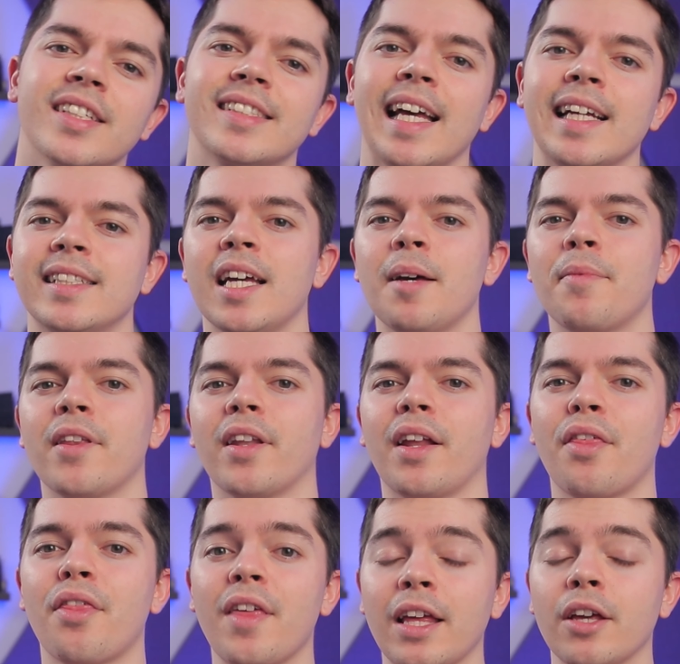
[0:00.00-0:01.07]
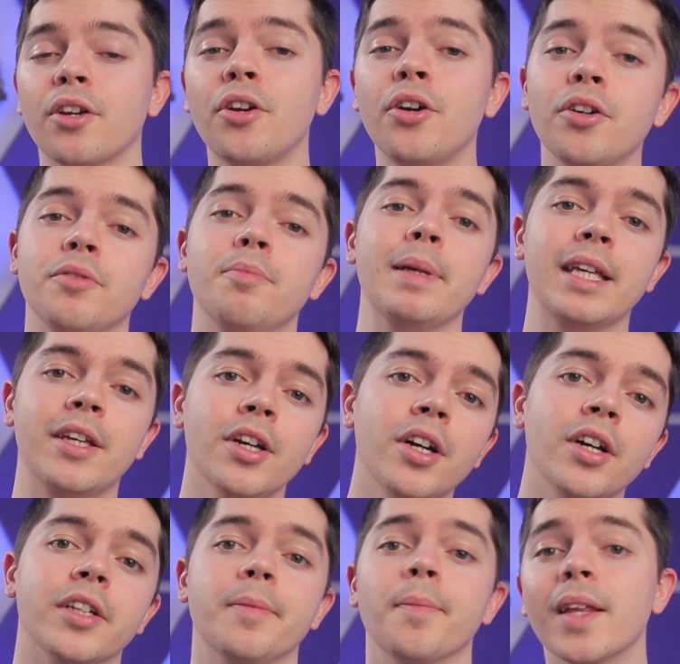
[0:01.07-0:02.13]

setup that I think could be good.